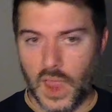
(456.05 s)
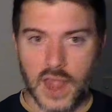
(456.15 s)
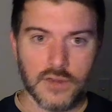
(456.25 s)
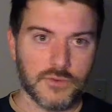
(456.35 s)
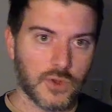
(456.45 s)

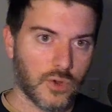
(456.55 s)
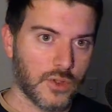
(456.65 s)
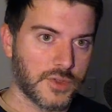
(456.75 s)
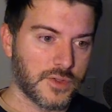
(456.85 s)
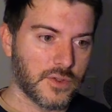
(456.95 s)
And of
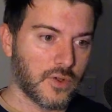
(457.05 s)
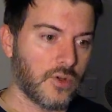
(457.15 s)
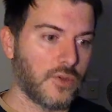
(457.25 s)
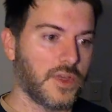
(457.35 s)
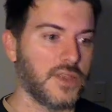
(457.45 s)
course,
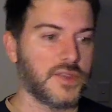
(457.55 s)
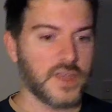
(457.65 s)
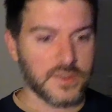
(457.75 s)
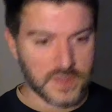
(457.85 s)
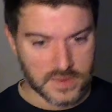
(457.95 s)

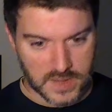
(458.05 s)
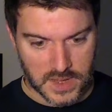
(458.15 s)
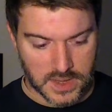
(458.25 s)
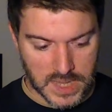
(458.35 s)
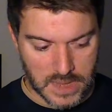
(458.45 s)

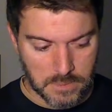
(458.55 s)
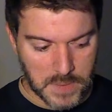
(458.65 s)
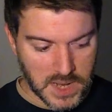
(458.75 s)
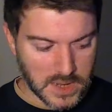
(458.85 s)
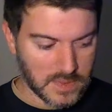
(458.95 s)
authenticity,
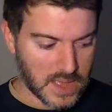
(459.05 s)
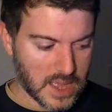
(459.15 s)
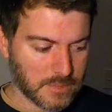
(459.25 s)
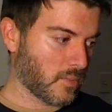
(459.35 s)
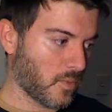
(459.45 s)
meaning
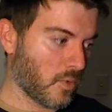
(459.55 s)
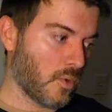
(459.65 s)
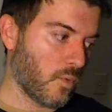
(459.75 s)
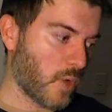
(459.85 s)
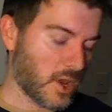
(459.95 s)
that
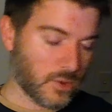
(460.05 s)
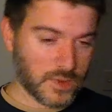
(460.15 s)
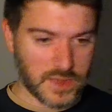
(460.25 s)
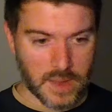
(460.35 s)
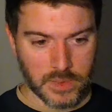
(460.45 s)
when you
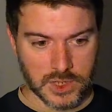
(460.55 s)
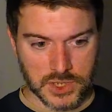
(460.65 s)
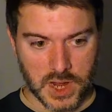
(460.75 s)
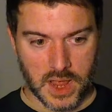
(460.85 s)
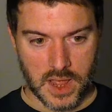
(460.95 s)

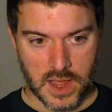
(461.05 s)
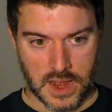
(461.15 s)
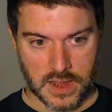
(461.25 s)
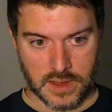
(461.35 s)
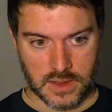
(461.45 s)
establish
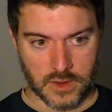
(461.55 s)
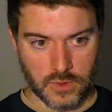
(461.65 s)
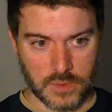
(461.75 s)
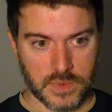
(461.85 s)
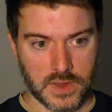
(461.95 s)
a
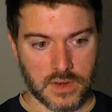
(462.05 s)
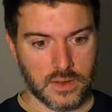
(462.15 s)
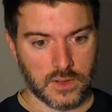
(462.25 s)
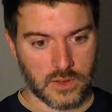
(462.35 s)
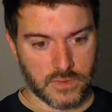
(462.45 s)
encrypted
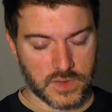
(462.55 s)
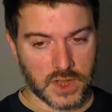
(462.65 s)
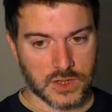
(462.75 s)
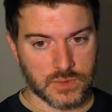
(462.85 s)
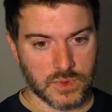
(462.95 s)

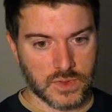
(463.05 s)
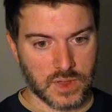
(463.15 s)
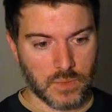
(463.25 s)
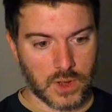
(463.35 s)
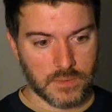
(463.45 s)
conversation with
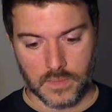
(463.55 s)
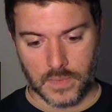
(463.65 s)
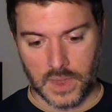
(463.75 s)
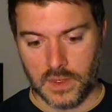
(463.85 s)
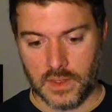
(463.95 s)
someone,
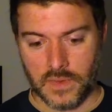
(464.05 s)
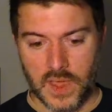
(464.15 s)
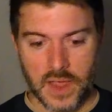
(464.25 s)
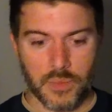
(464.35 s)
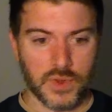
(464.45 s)

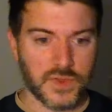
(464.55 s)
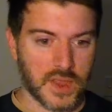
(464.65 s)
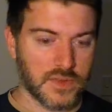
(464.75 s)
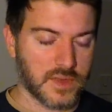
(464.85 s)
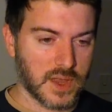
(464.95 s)
they are
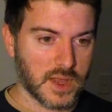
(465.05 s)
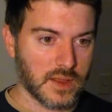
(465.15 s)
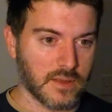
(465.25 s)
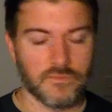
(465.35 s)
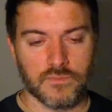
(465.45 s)

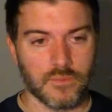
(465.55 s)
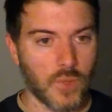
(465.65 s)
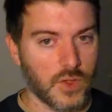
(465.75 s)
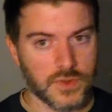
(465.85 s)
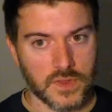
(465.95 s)
presenting,
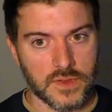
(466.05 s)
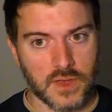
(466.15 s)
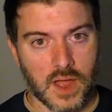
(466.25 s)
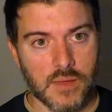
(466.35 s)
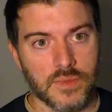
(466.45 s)
most of the
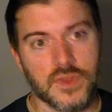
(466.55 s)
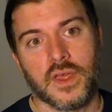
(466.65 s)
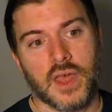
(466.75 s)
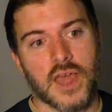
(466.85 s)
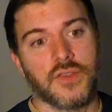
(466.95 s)
times,
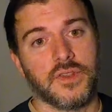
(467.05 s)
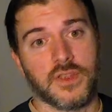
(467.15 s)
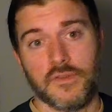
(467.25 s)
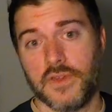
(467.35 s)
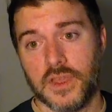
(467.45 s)
a
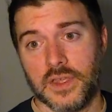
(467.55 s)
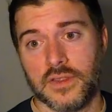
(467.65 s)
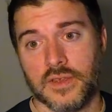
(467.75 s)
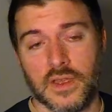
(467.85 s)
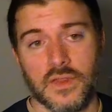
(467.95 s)

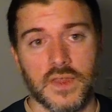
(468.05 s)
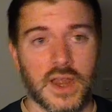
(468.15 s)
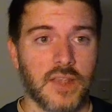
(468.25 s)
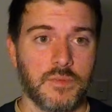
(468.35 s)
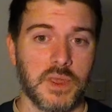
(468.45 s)
certificate that
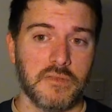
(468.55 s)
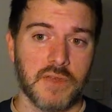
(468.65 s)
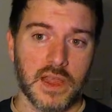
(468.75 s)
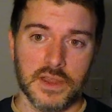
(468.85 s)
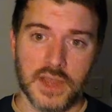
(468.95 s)
has been
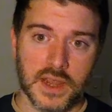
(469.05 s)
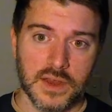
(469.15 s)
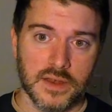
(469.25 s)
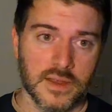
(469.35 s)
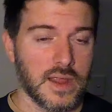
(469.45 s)

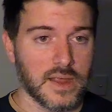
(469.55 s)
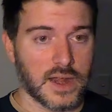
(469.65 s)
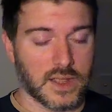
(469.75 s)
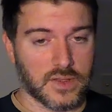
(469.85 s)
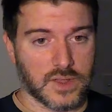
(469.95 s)
validated
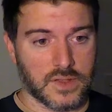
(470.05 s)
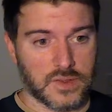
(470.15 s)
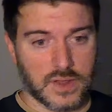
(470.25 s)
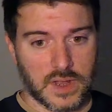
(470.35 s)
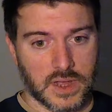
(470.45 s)
and
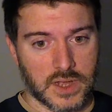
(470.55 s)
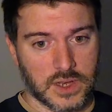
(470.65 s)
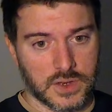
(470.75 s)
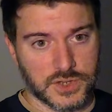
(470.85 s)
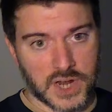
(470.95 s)
exists in a
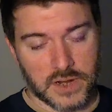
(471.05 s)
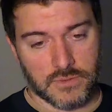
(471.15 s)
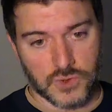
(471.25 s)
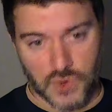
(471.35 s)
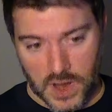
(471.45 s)
chain
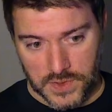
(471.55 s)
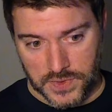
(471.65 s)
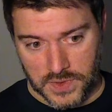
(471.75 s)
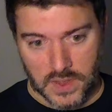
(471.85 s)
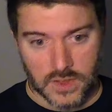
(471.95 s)
of
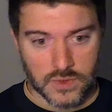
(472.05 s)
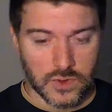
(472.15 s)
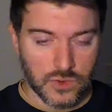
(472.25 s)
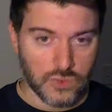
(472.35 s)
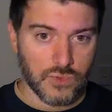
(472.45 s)
trust,
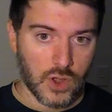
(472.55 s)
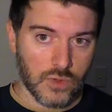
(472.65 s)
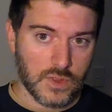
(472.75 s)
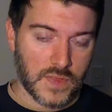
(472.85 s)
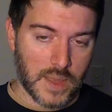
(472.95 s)
so you
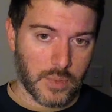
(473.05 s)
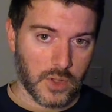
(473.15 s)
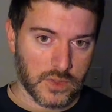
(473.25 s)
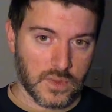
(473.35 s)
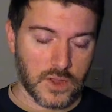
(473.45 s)
know that that
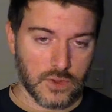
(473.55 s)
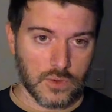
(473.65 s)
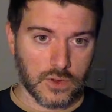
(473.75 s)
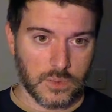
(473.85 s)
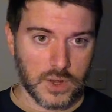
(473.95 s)
person that
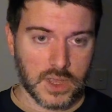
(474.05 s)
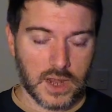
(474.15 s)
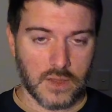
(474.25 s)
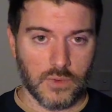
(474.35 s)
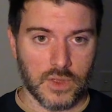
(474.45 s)
you're
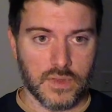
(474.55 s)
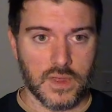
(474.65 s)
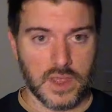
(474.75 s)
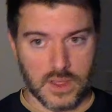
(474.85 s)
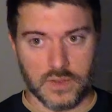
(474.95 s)
communicating with
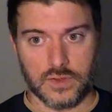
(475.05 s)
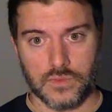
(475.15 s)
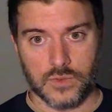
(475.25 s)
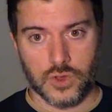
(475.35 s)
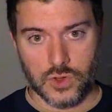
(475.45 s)
is
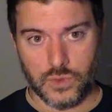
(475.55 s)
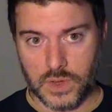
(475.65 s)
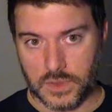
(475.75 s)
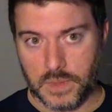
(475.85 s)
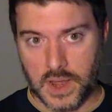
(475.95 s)
who you
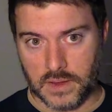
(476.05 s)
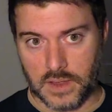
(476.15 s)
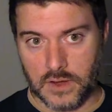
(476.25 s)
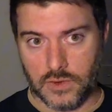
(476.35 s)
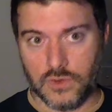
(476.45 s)
expect
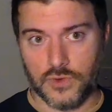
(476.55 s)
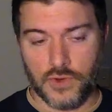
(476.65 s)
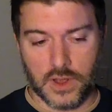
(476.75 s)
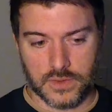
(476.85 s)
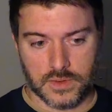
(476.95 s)
and who you
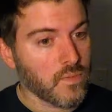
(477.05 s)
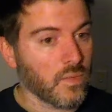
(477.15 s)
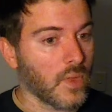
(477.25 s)
trust.